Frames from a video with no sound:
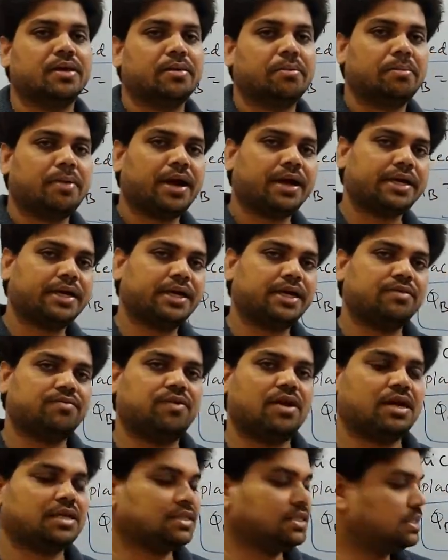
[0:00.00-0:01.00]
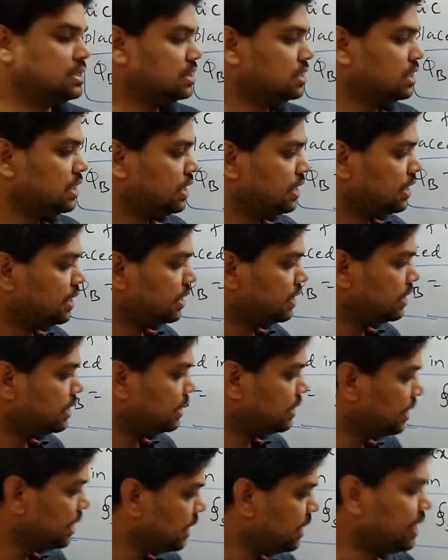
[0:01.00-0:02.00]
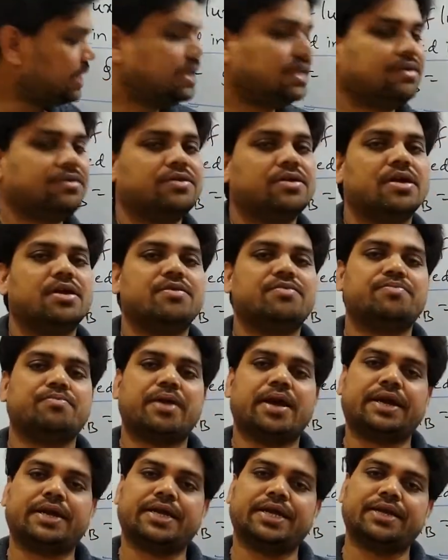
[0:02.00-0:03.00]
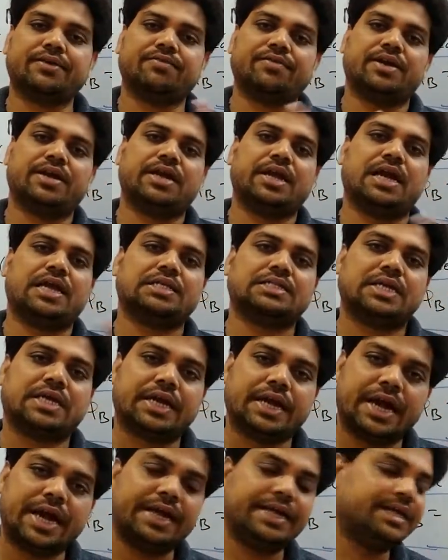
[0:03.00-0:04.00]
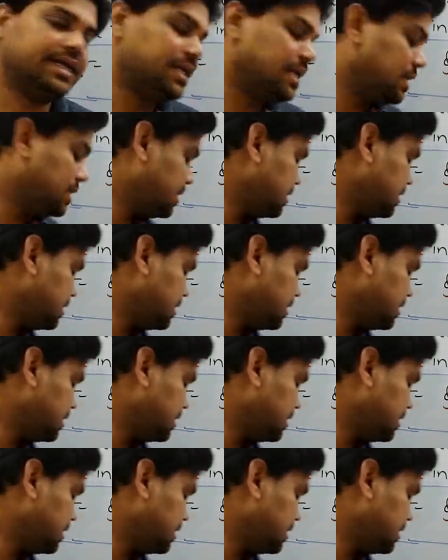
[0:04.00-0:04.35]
Magnetic flux is negative if magnetic field lines are entering the